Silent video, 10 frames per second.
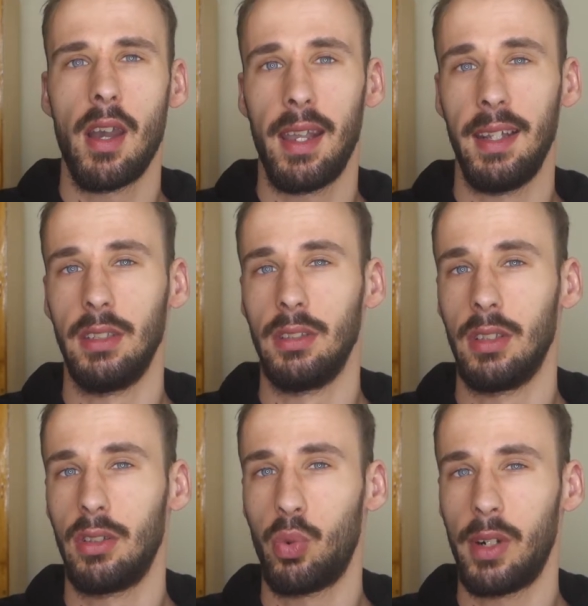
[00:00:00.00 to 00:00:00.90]
is
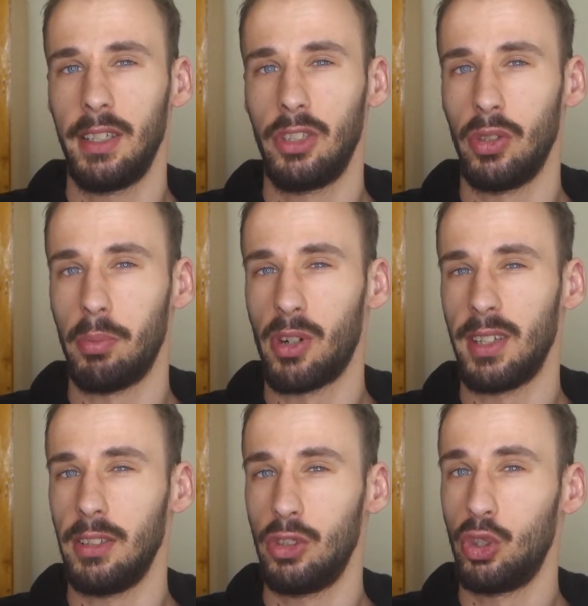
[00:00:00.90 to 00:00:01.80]

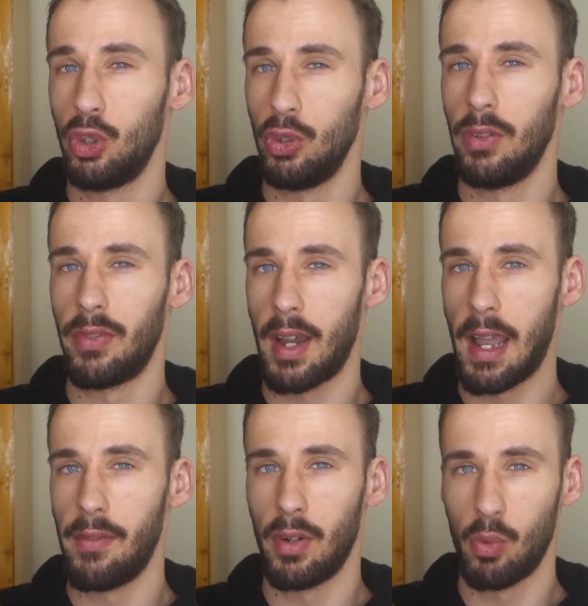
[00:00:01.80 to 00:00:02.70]

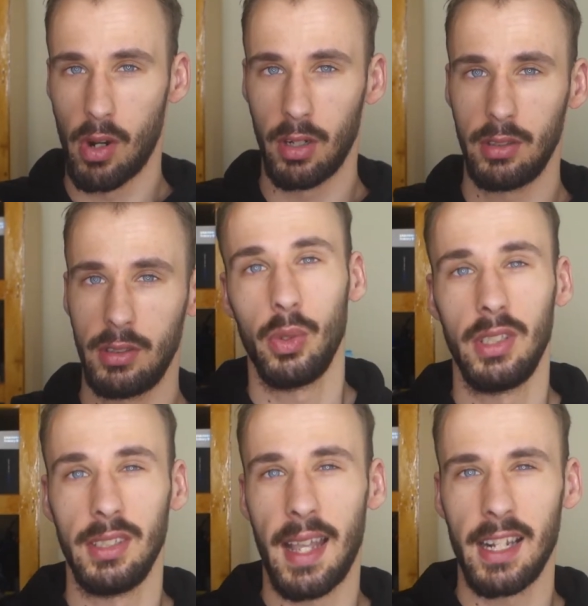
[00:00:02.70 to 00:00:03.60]
22.25 watt, which
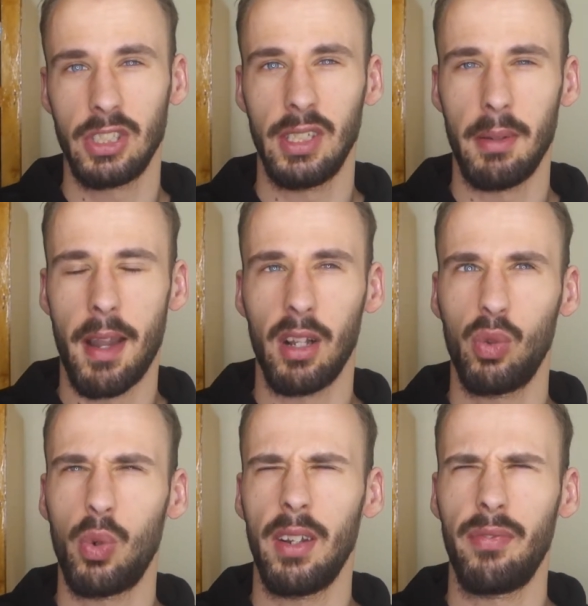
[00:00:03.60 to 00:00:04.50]
is actually about
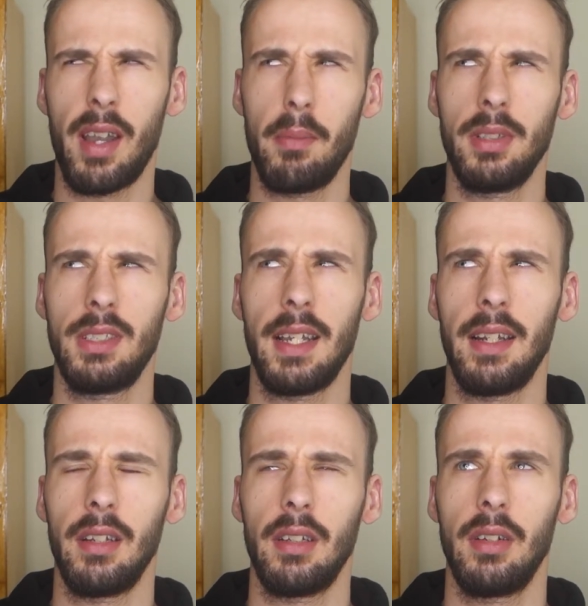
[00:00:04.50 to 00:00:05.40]

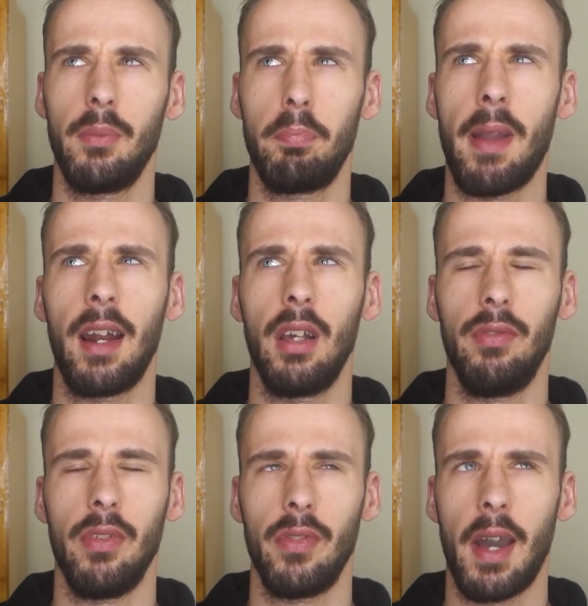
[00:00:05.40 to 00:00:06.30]
25% better
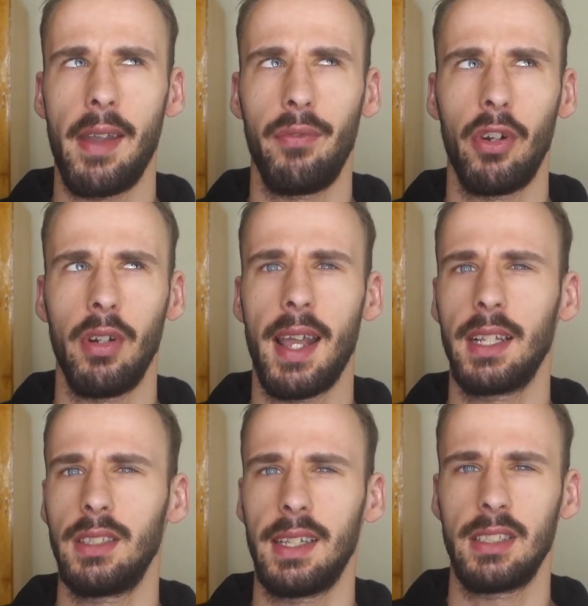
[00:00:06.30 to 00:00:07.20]
than the iPhone
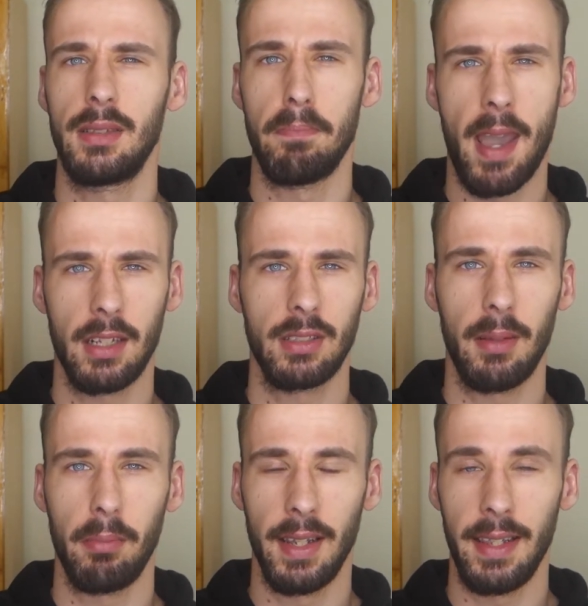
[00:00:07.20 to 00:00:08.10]
XS Max, I
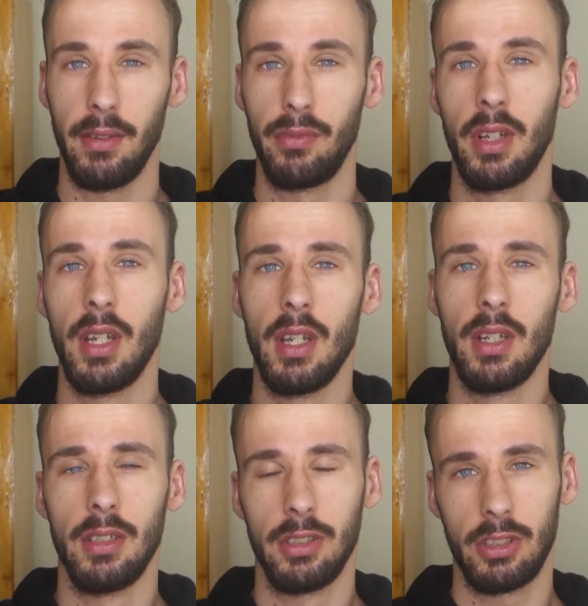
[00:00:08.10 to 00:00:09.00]
believe.
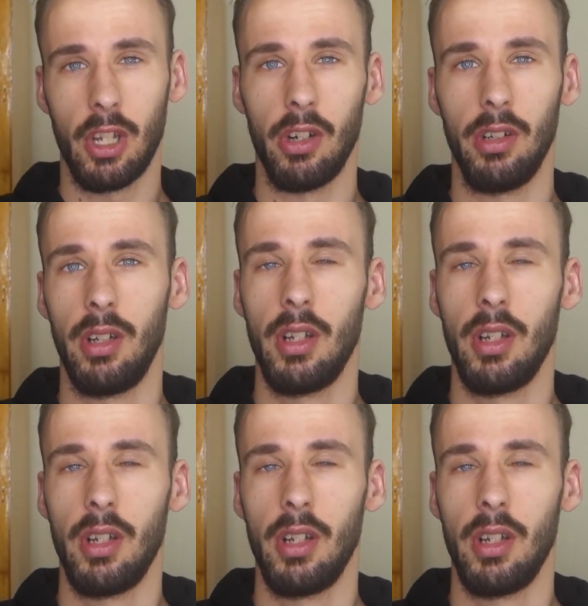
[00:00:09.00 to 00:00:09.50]
So